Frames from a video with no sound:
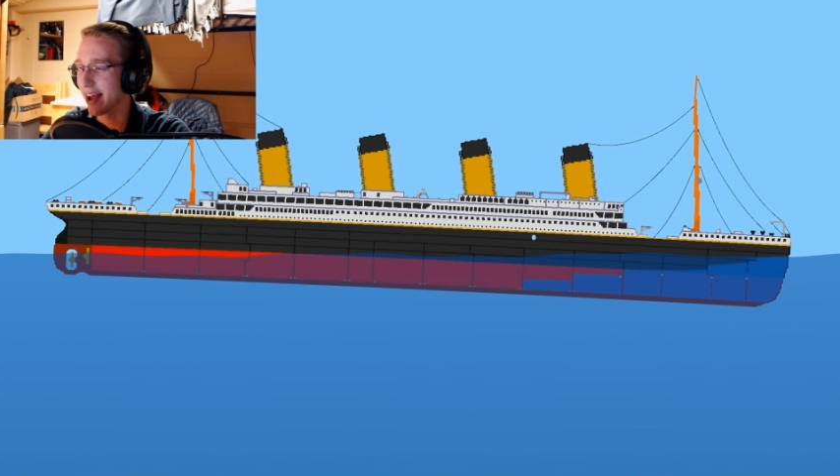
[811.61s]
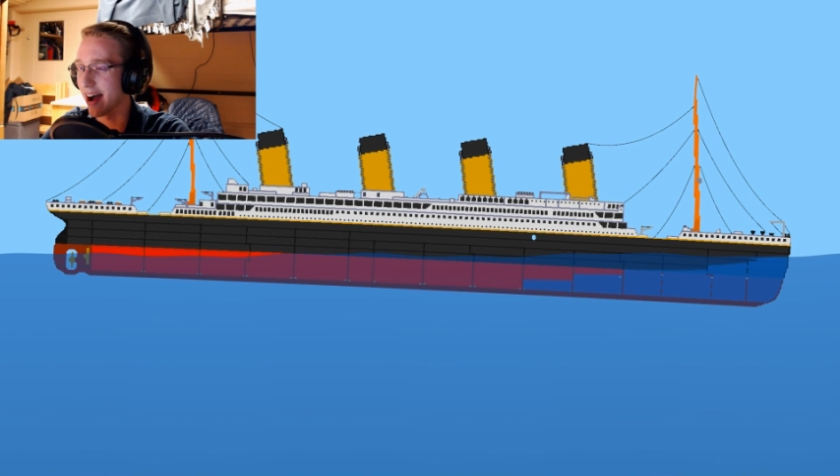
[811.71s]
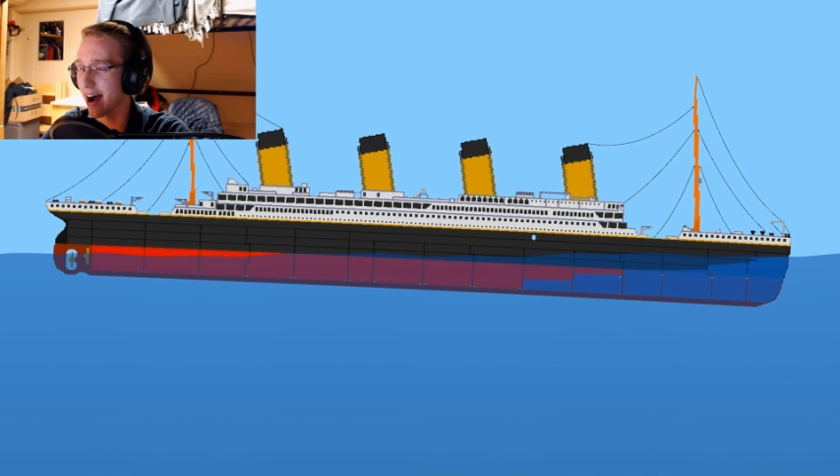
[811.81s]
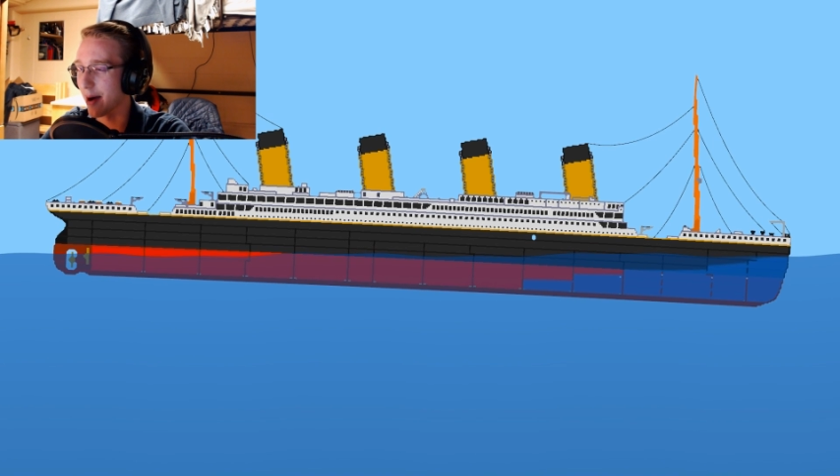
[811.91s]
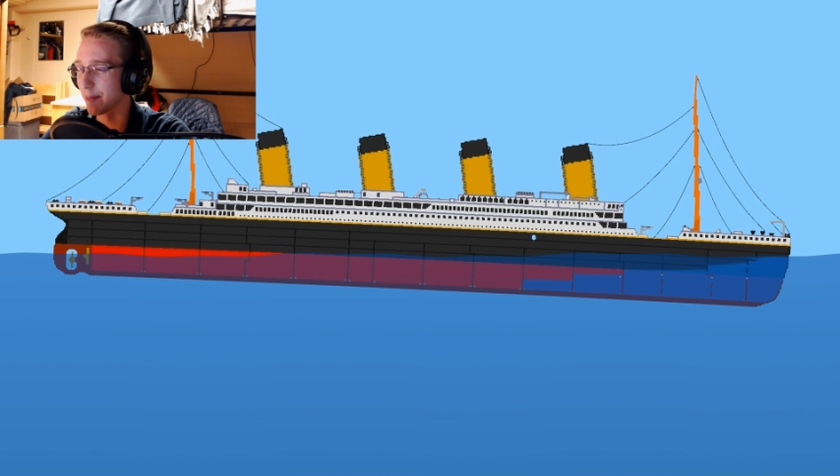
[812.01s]

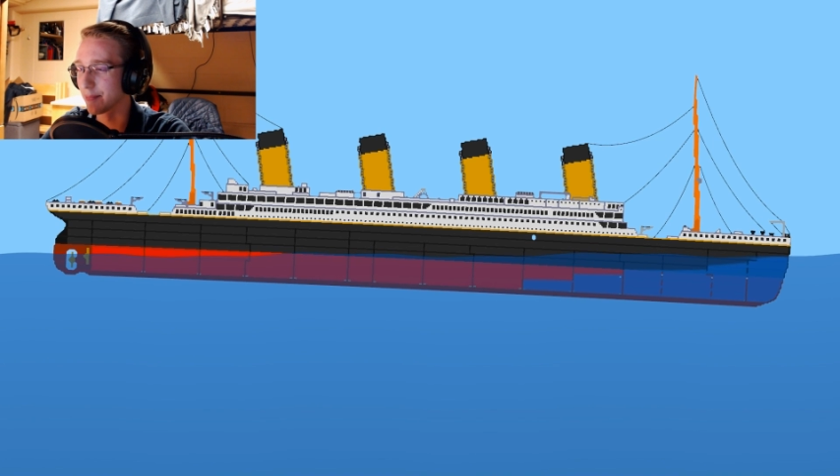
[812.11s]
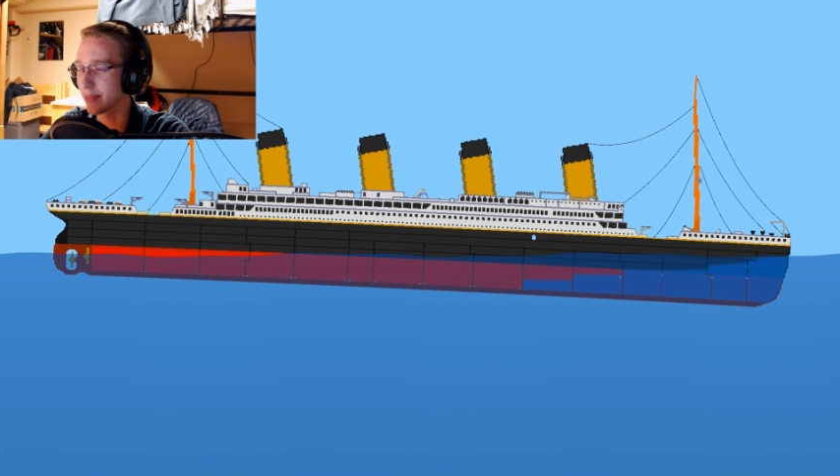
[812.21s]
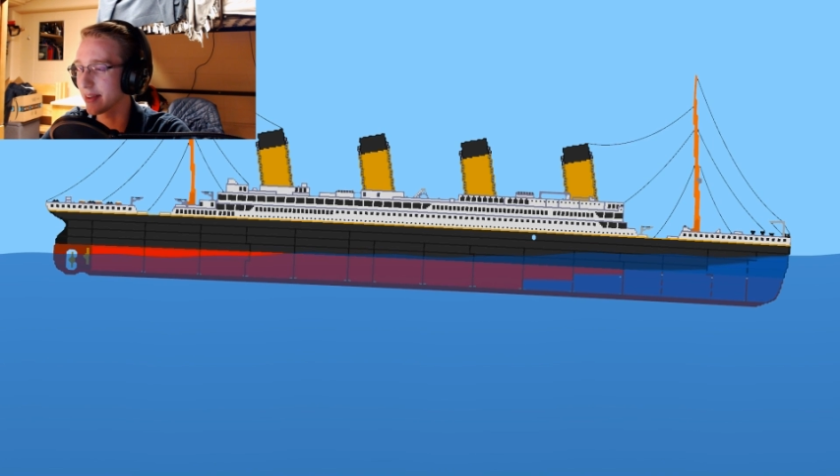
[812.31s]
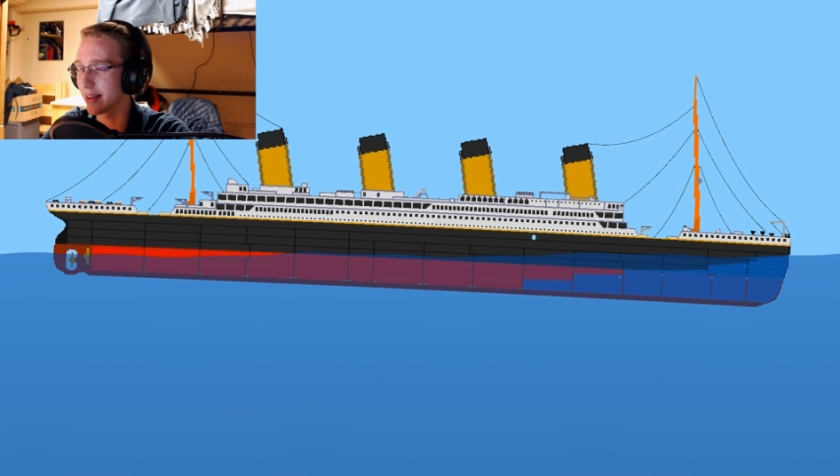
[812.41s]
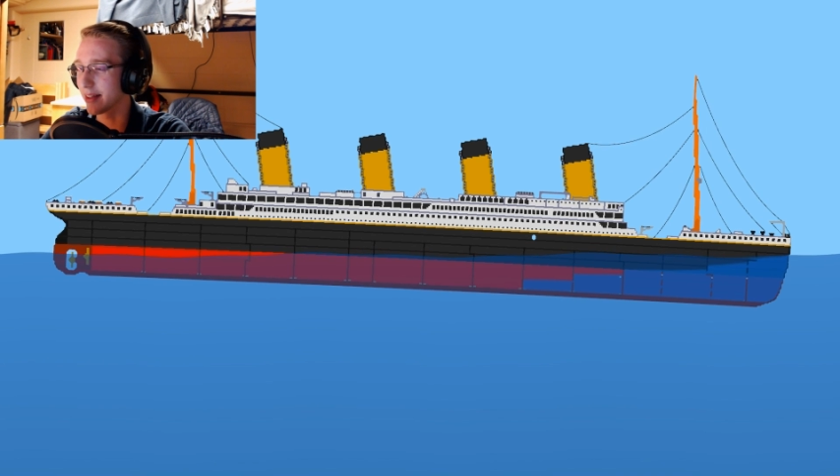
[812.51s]

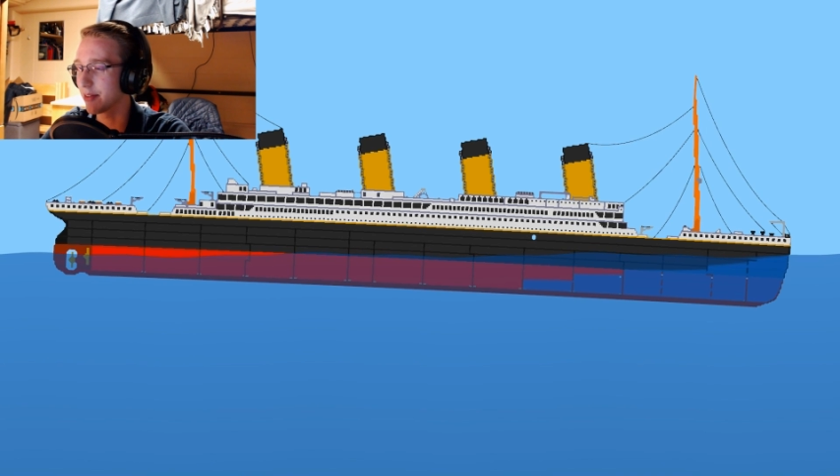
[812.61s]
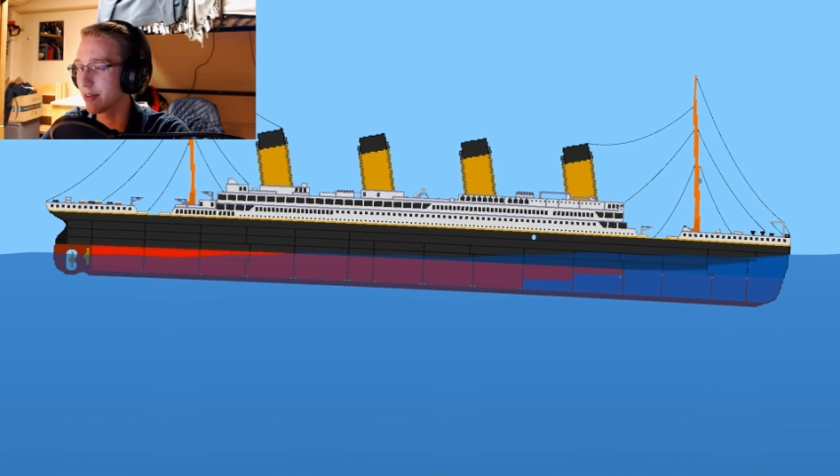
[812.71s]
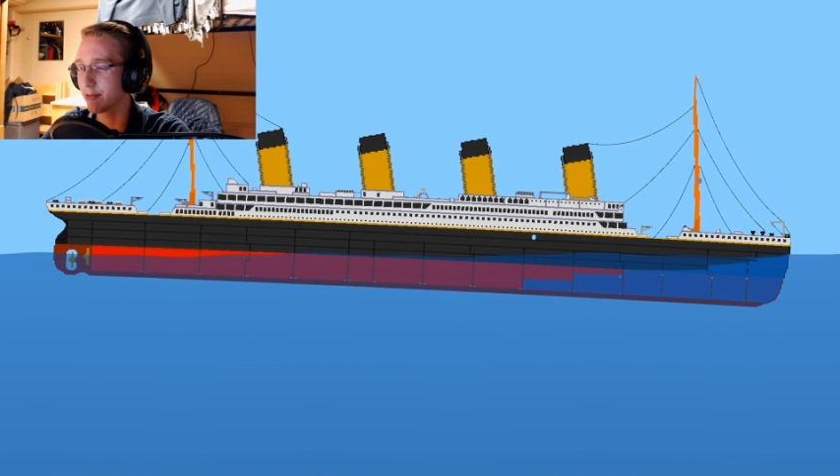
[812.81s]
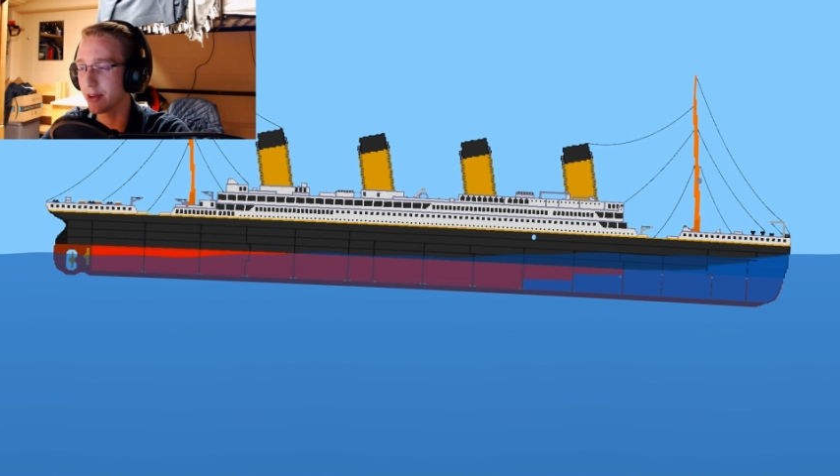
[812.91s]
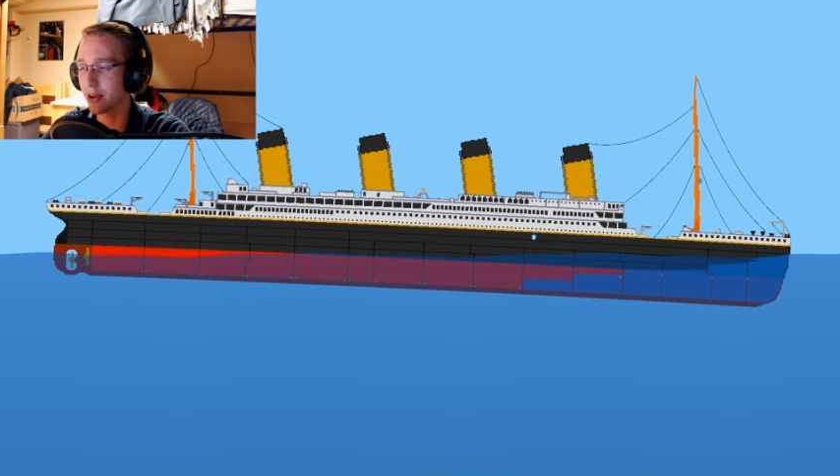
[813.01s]

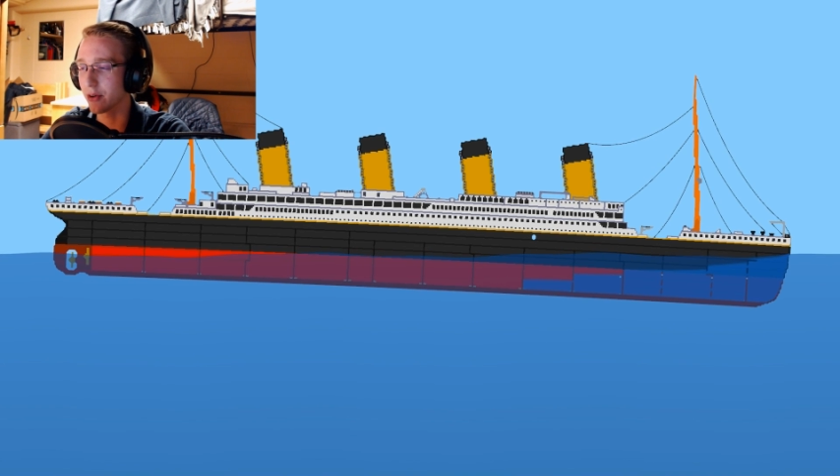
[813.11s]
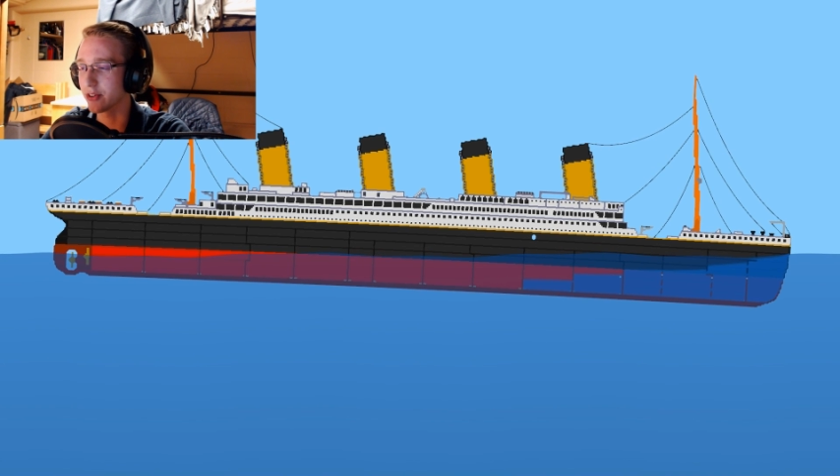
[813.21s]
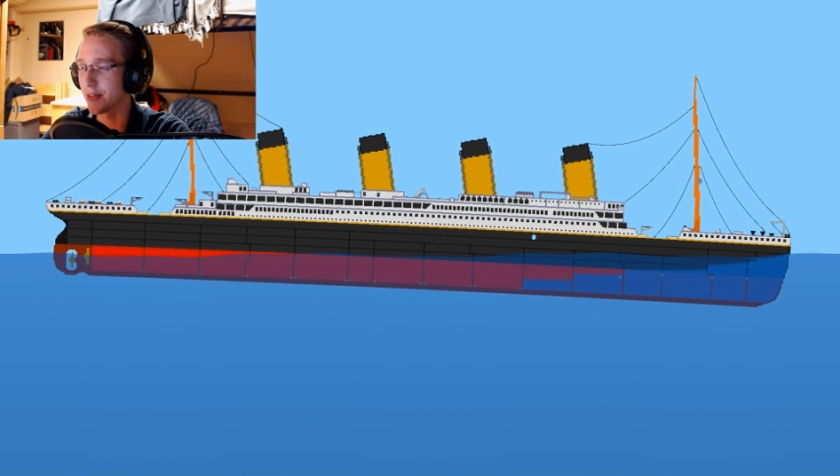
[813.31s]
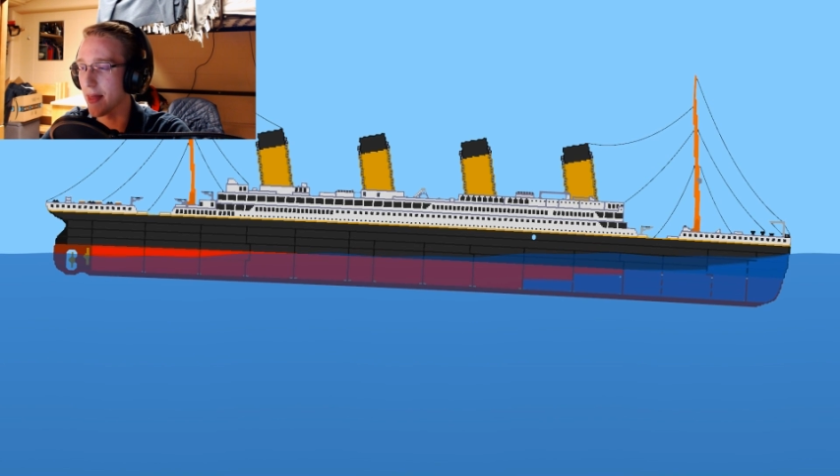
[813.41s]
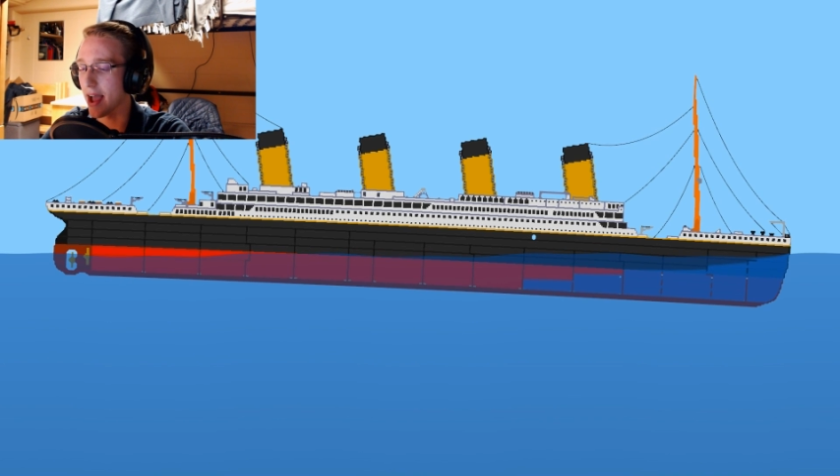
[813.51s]

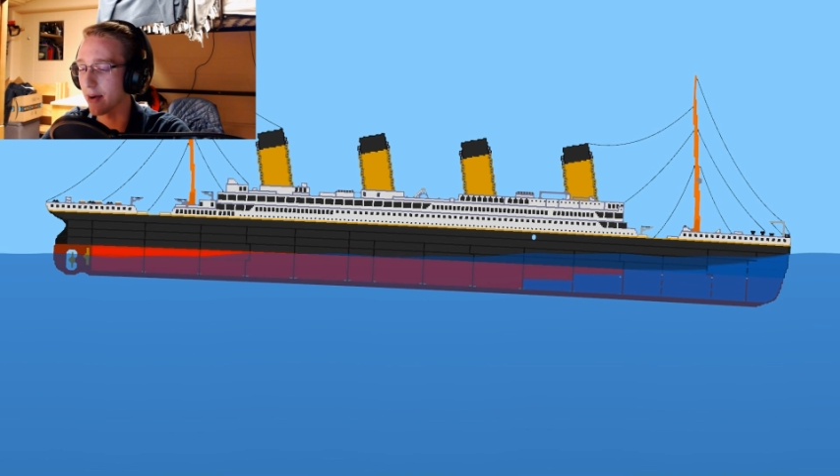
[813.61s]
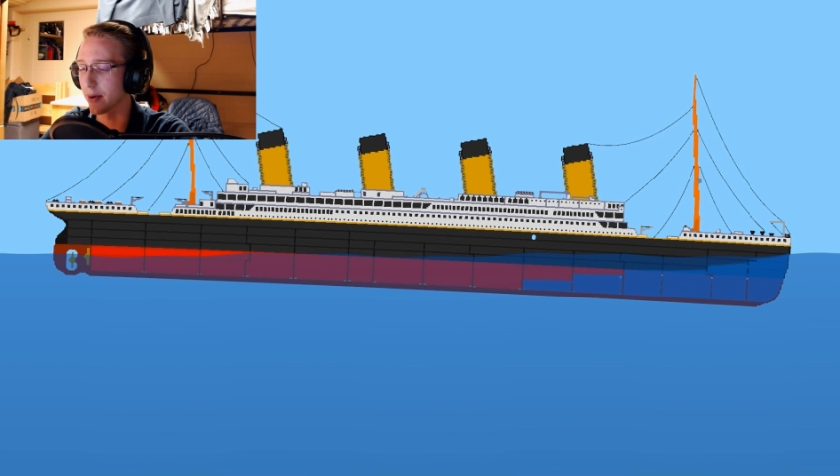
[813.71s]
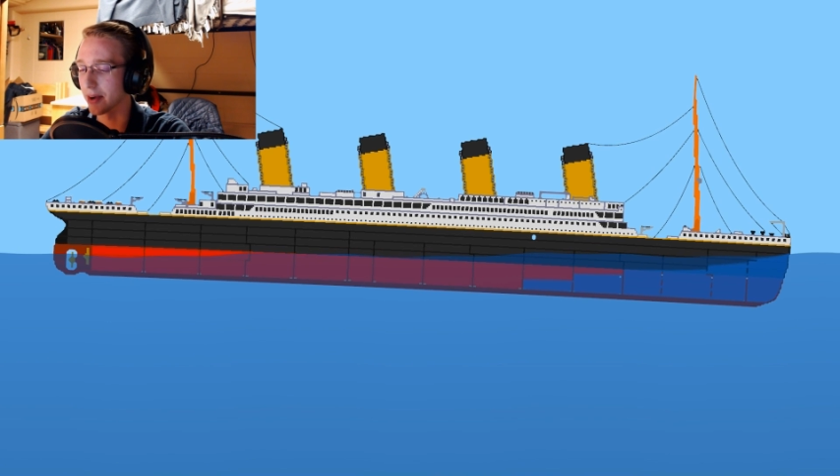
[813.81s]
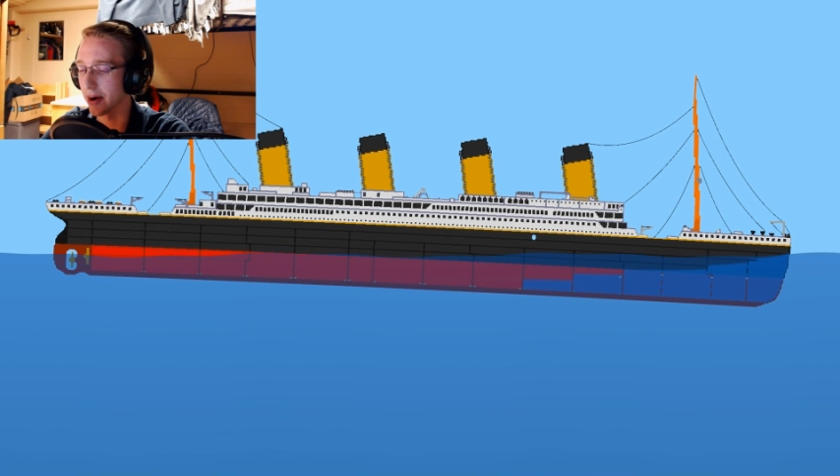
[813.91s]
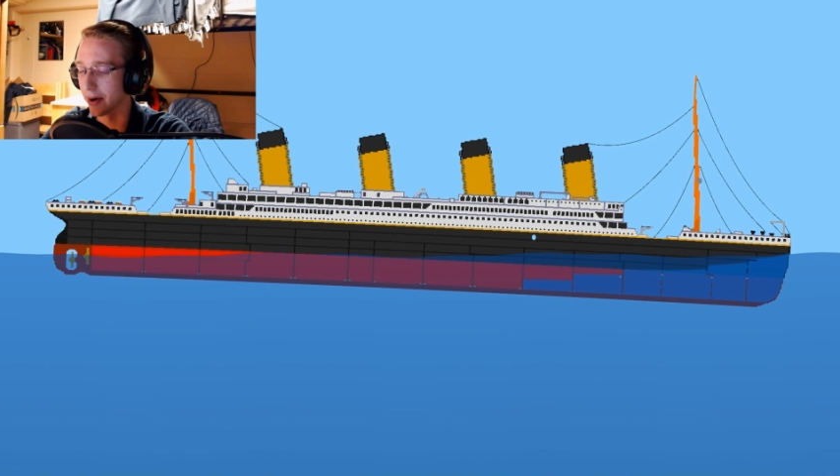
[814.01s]
videos in that
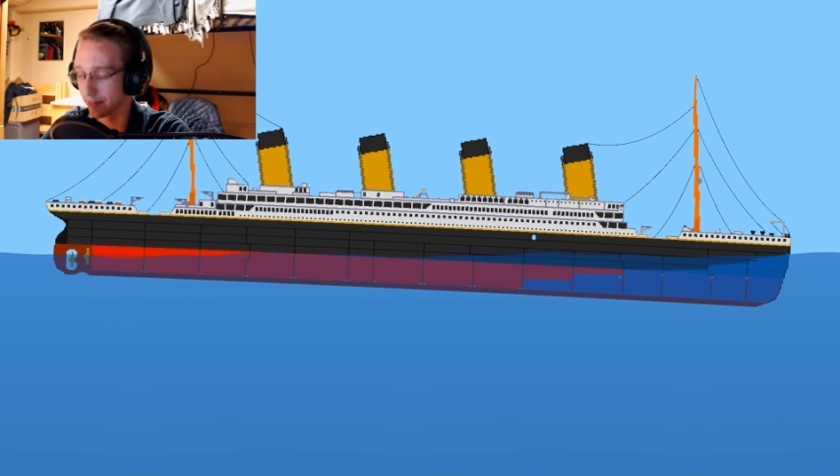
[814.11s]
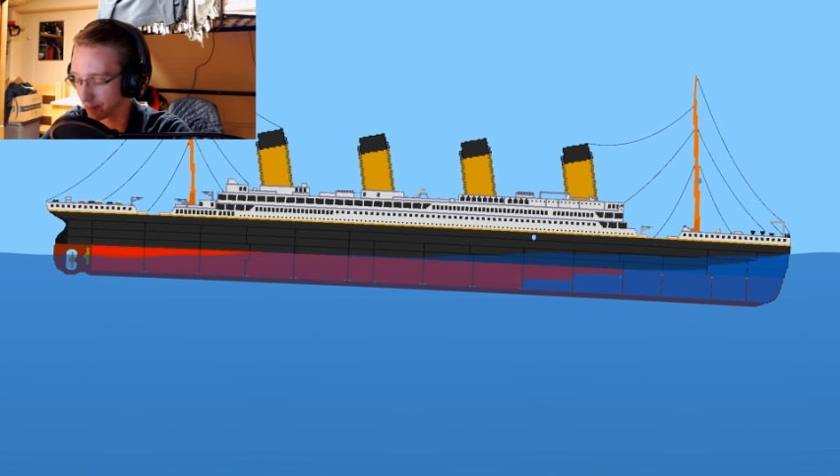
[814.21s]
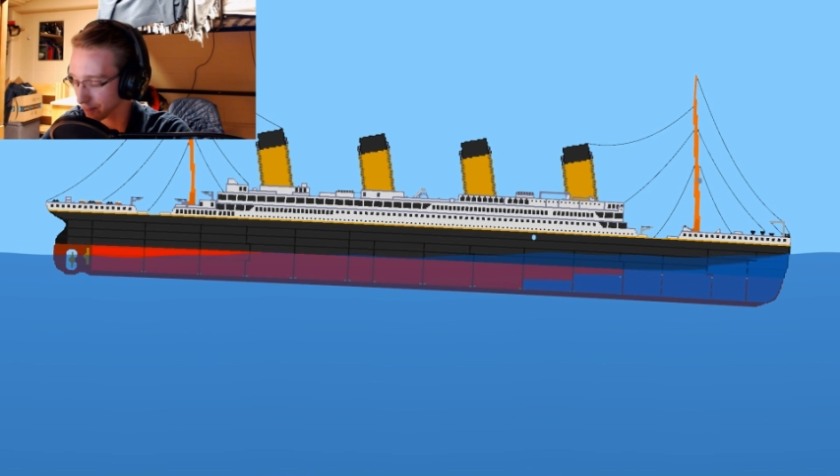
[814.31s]
regard.